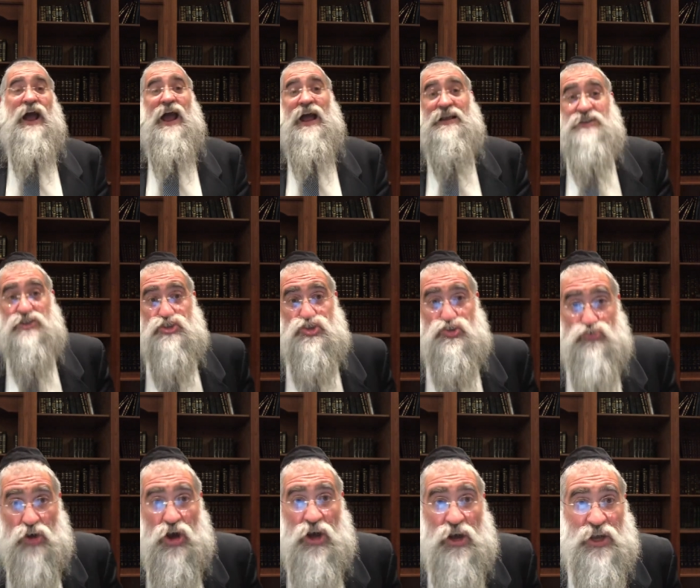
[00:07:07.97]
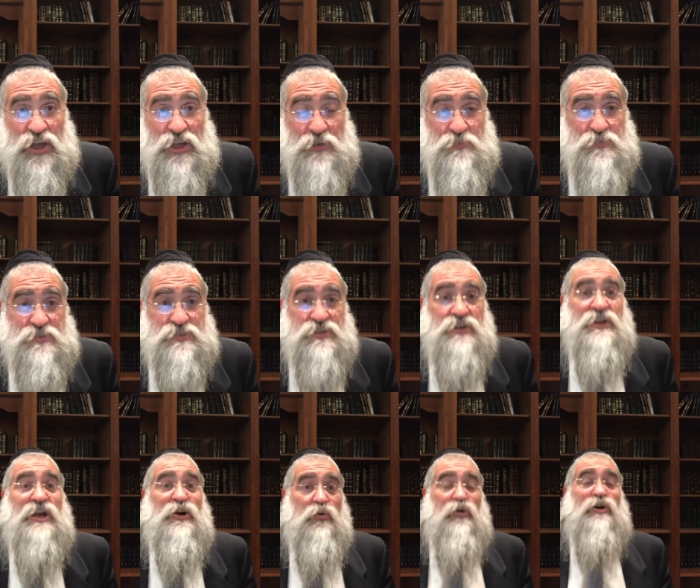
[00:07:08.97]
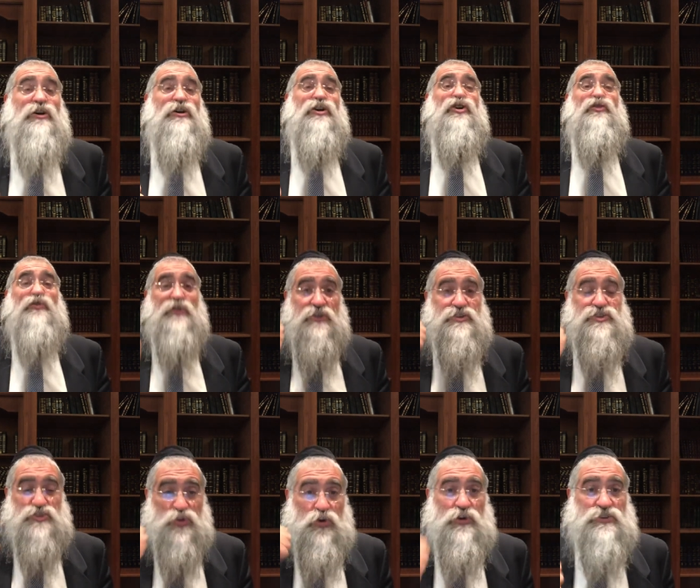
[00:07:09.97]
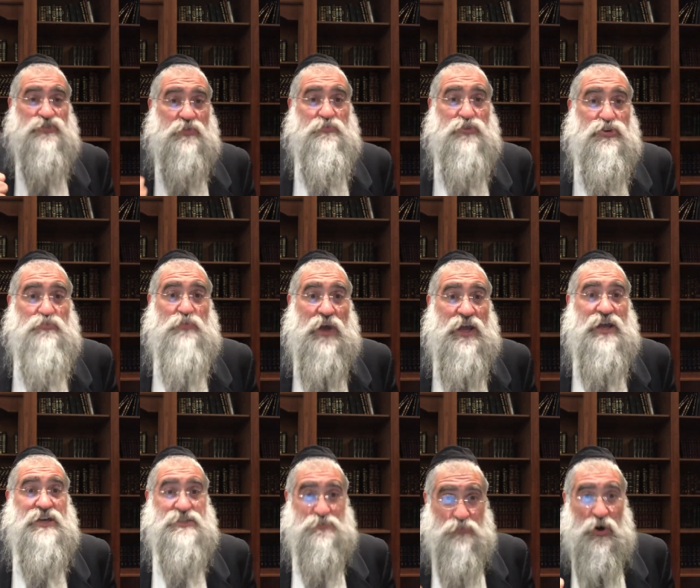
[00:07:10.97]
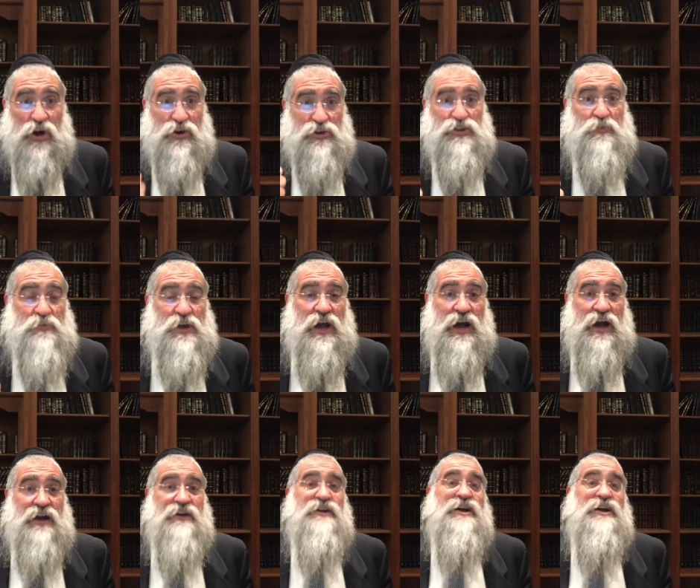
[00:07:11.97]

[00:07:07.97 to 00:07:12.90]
and the tribes were the source from Yud Bey's Bakr the Biyah,